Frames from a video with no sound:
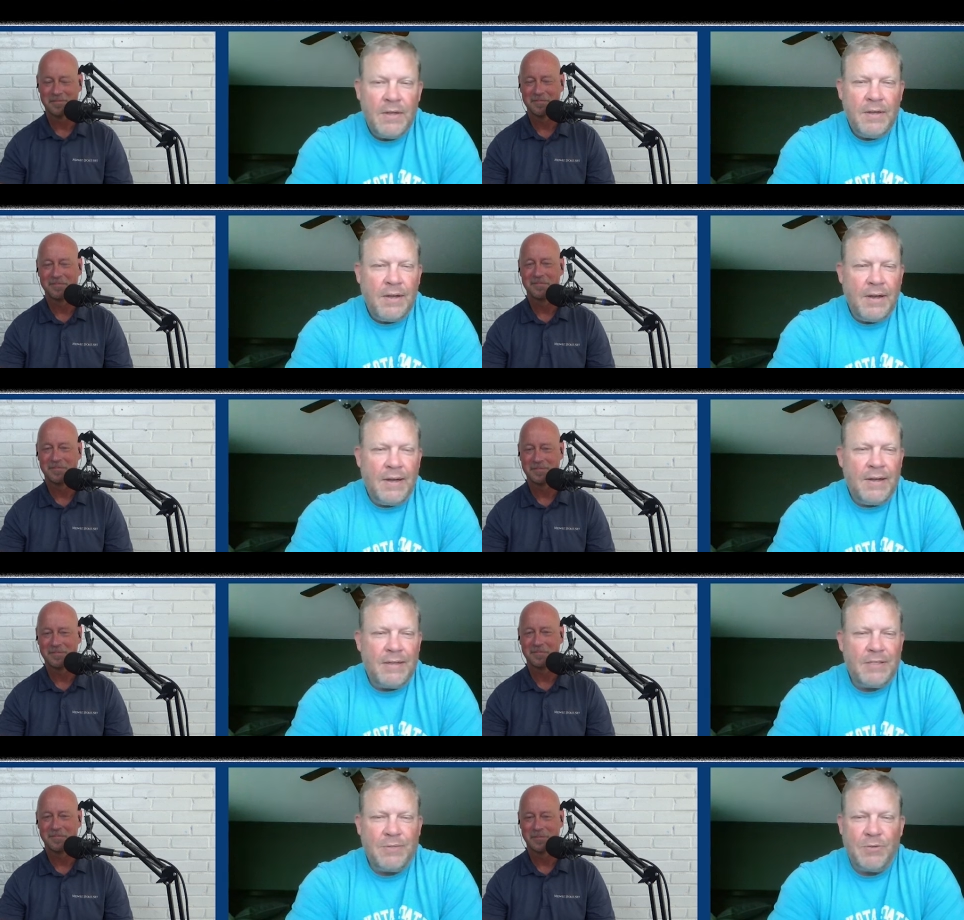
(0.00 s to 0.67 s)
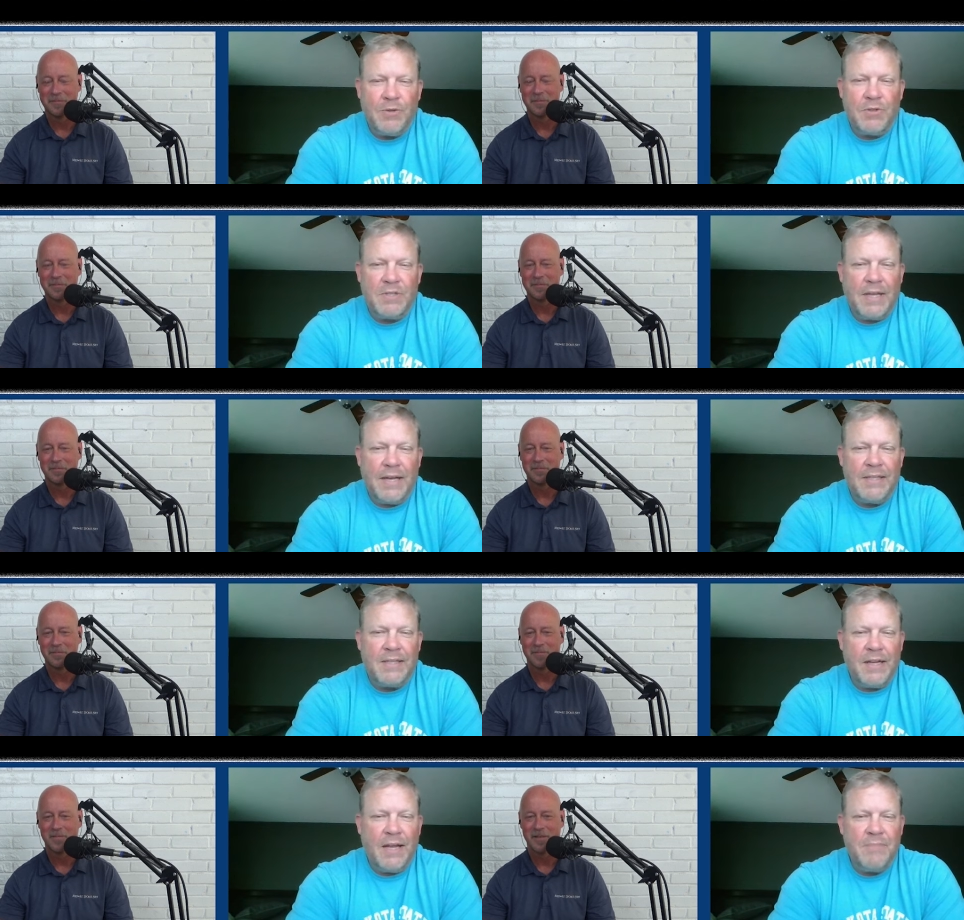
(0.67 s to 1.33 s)
Speaker 1: Uh, some of those
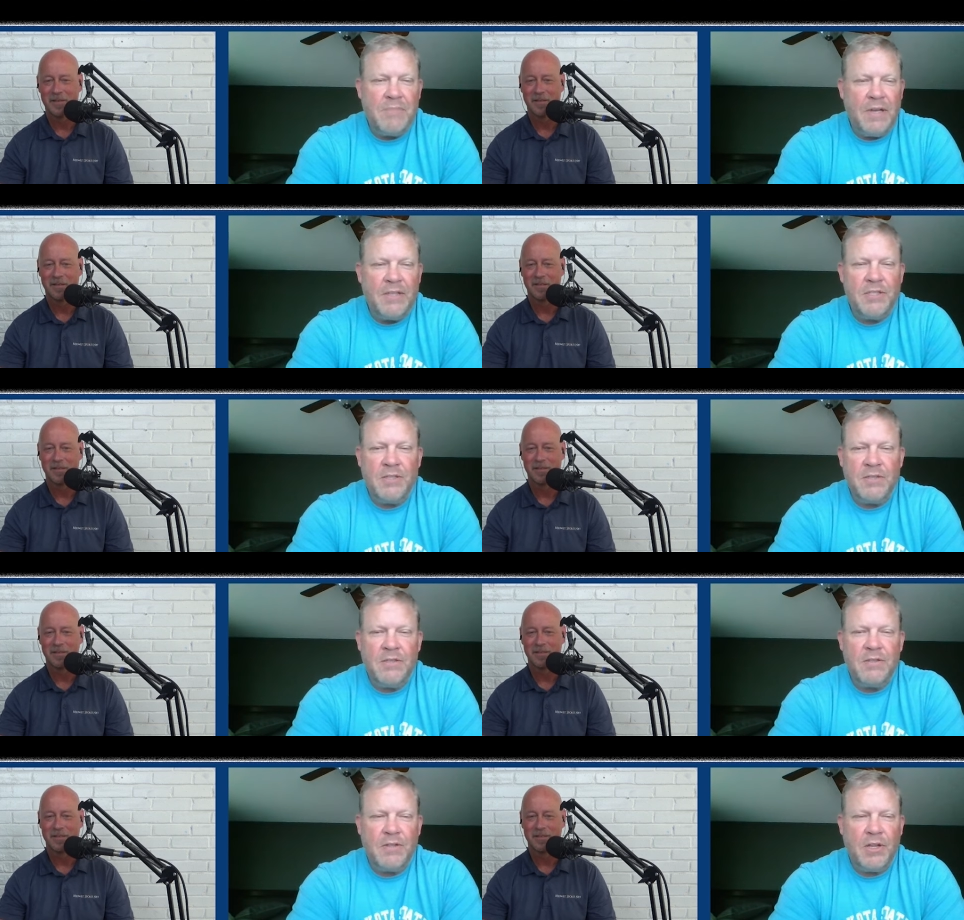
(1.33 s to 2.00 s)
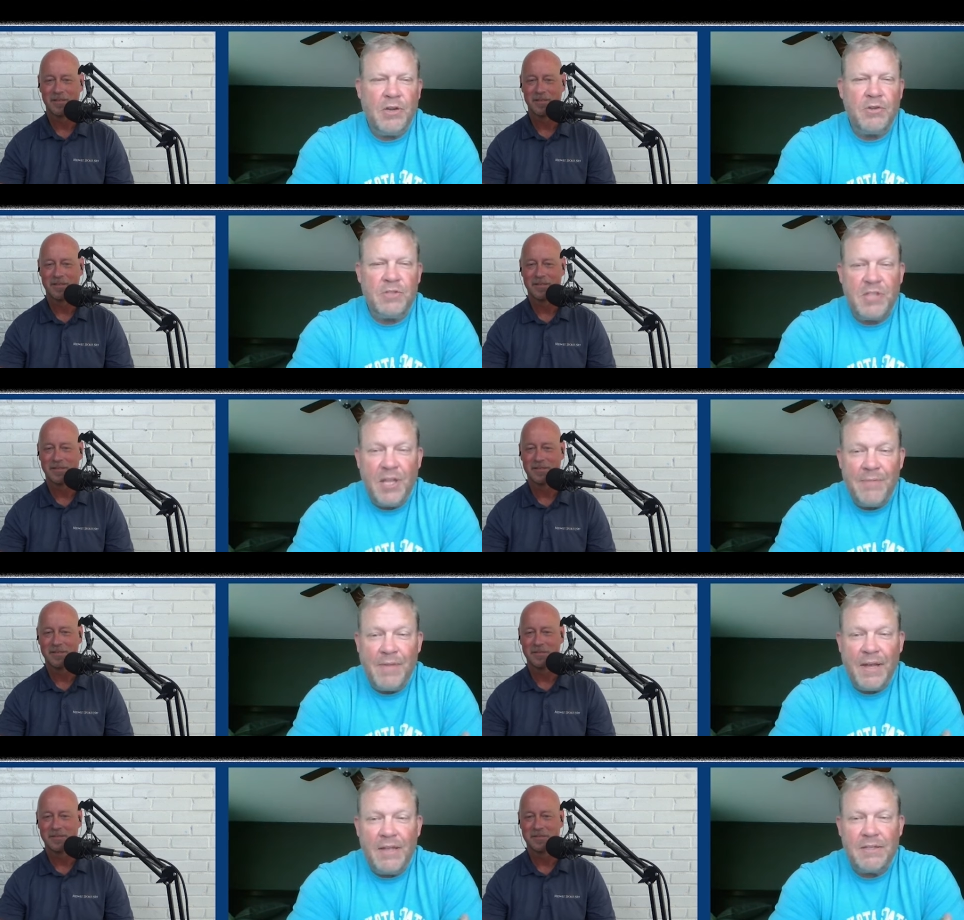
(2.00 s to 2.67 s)
guys that I mentioned, they're
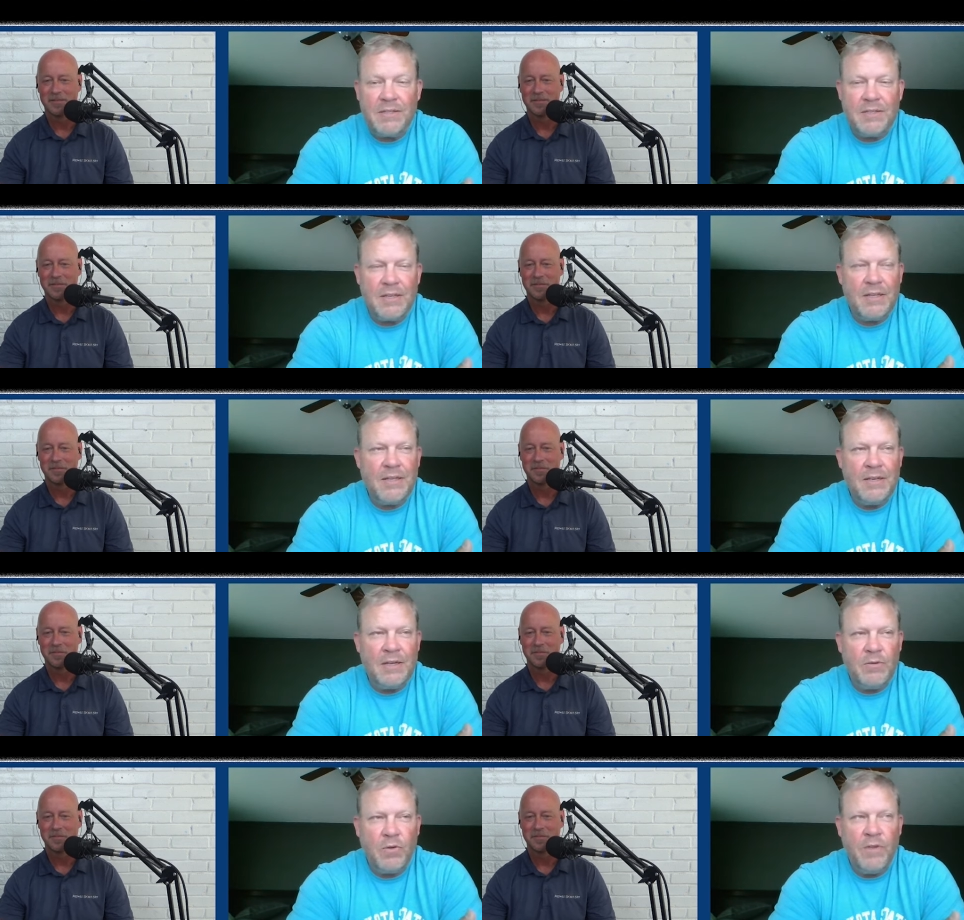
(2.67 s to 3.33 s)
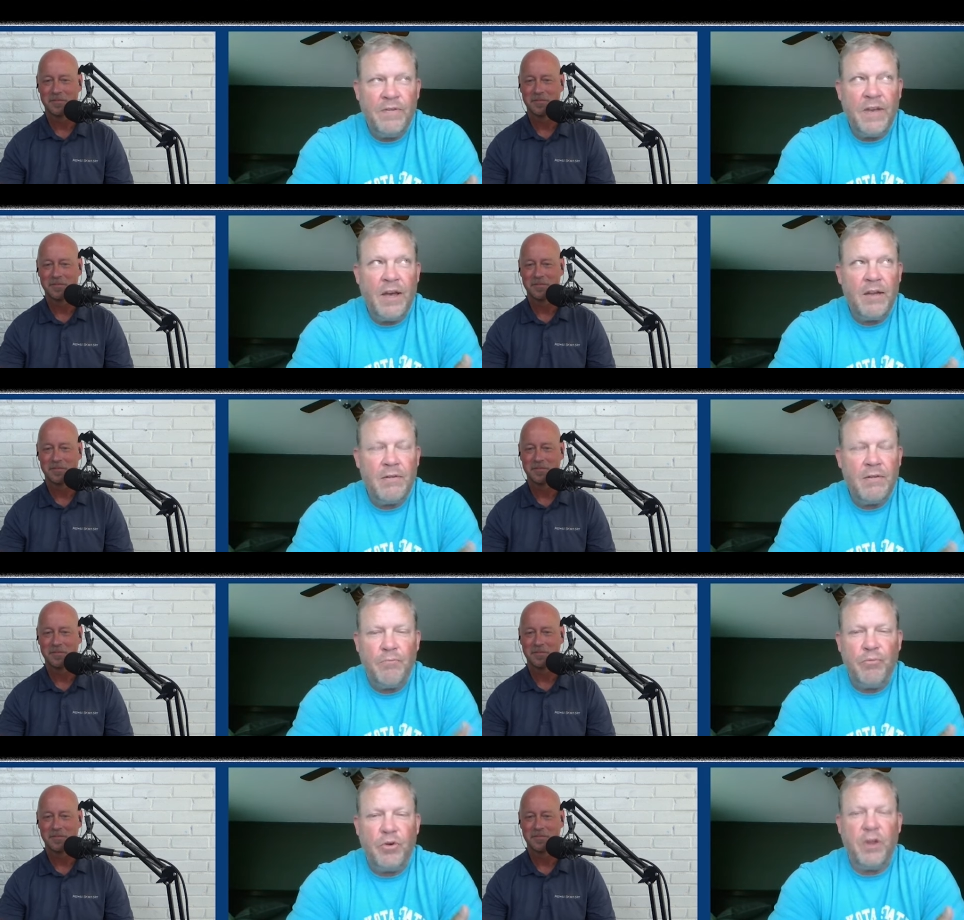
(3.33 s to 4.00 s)
teammates, and we've
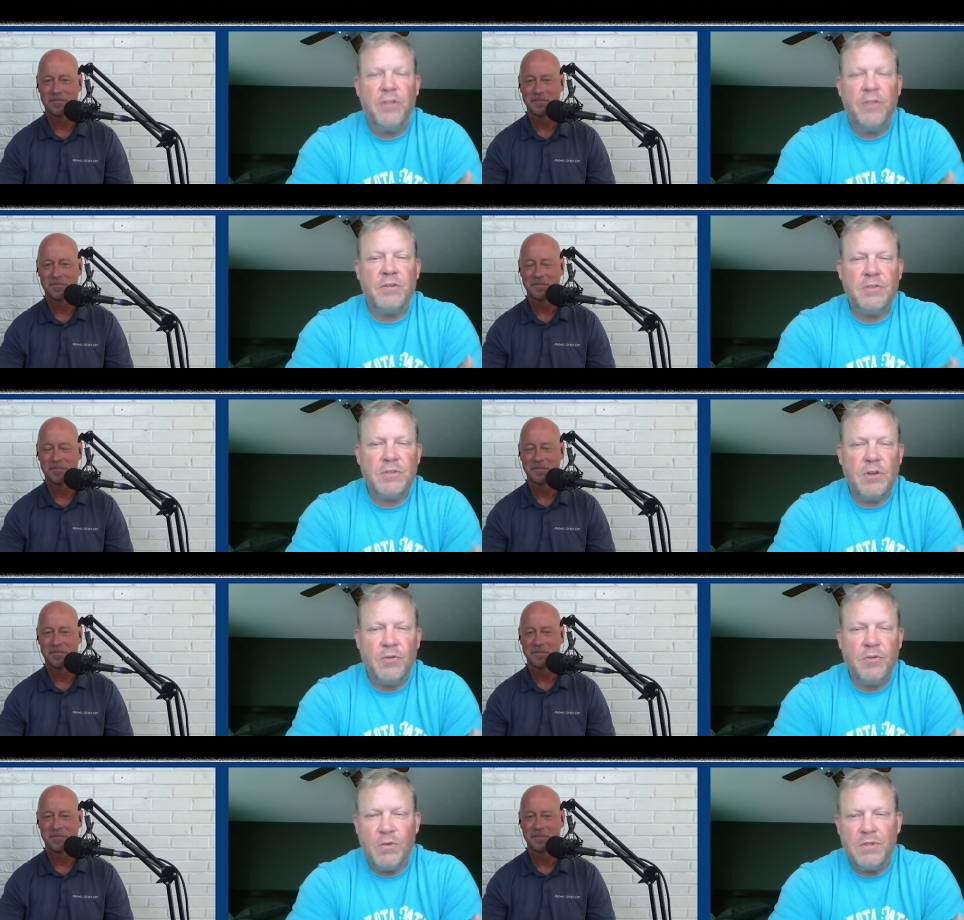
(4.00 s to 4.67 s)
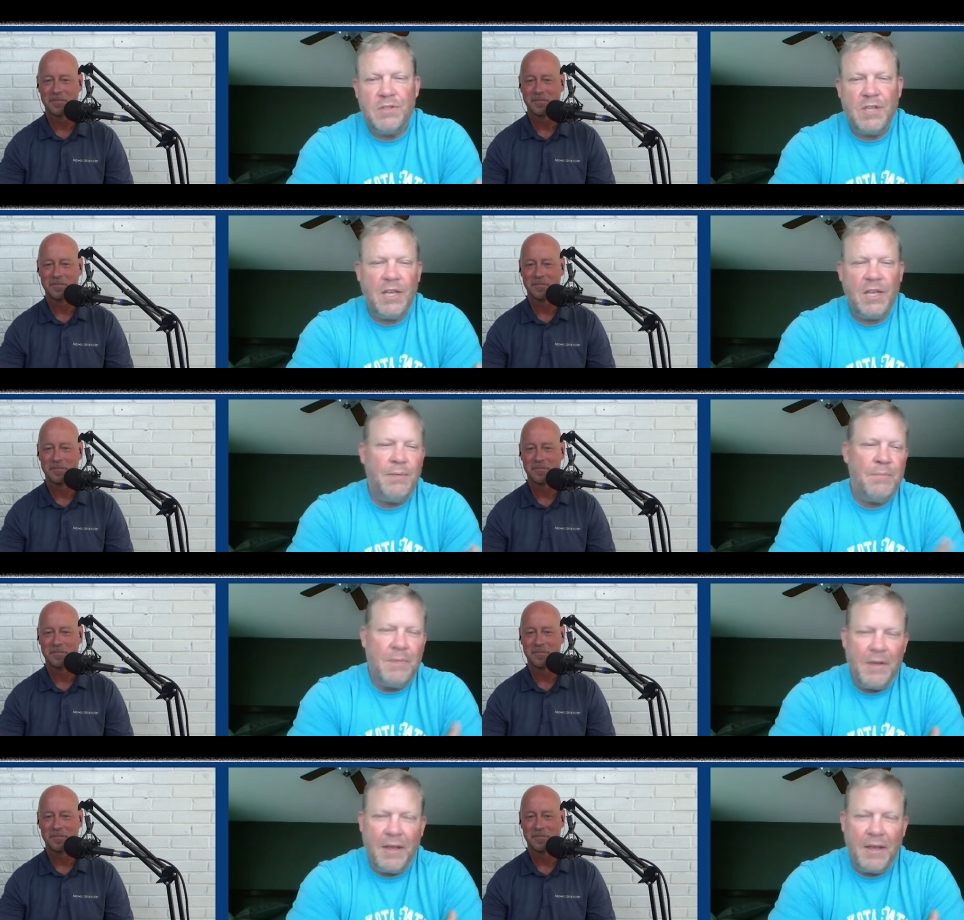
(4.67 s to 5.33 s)
got brothers on one
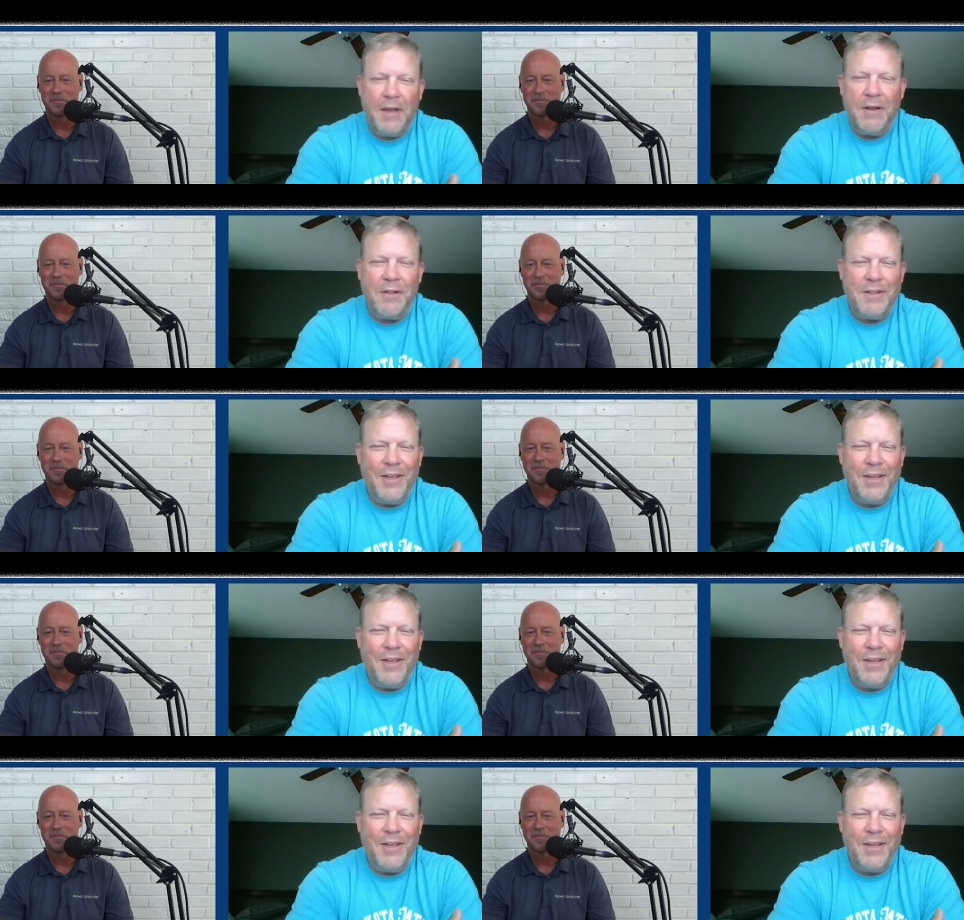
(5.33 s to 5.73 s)
team and on the